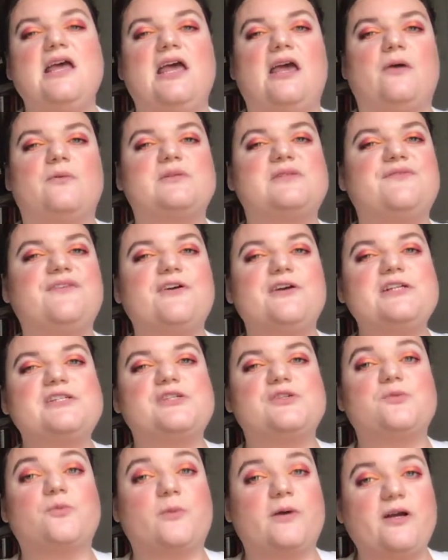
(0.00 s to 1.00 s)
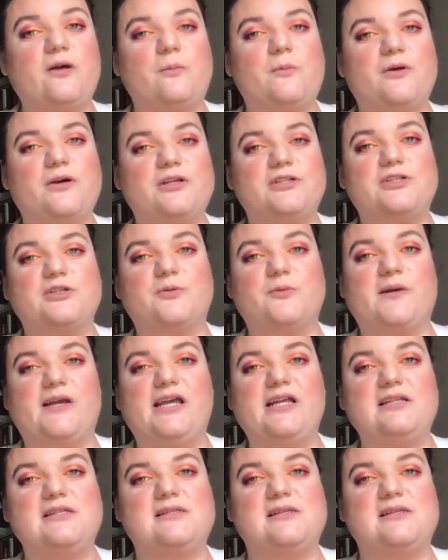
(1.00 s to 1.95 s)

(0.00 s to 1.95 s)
It was a very surreal book to read